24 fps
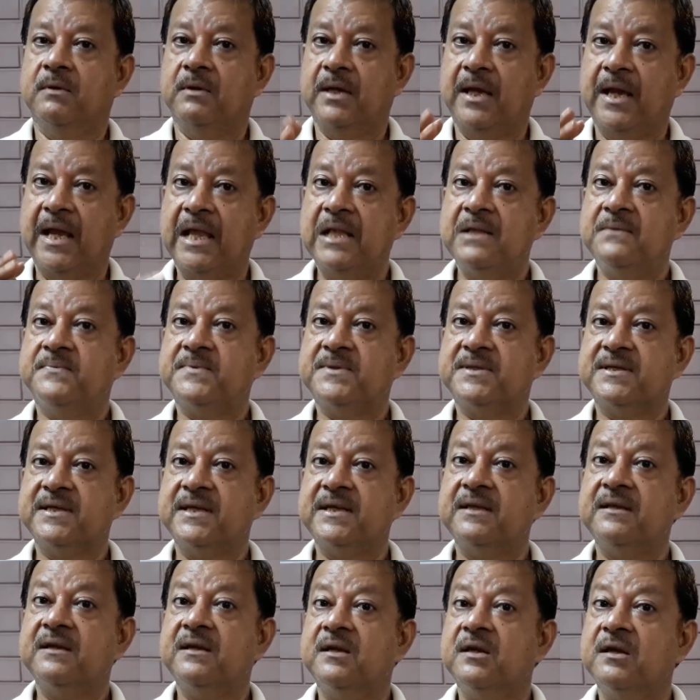helps
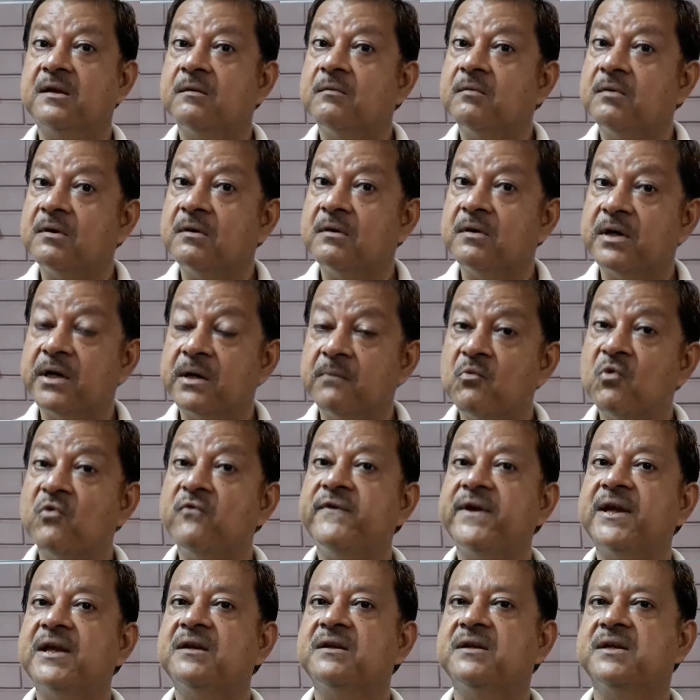in
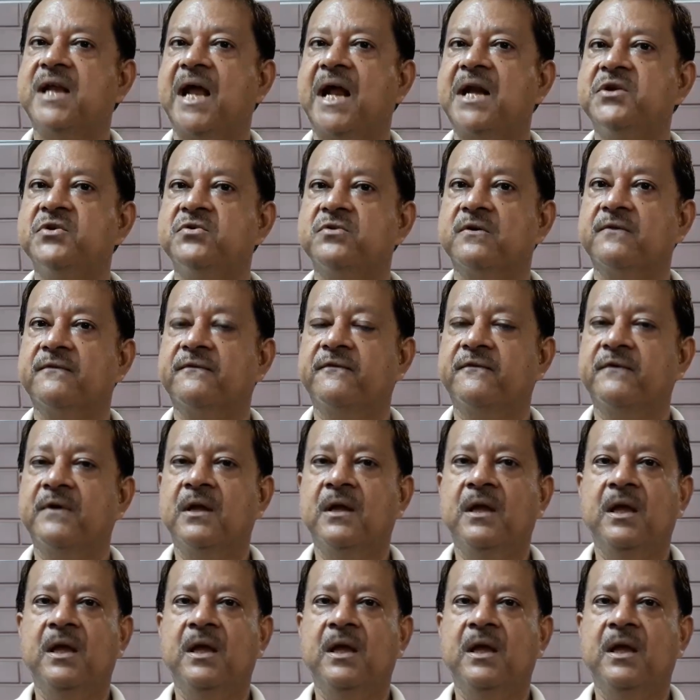removing dandruff.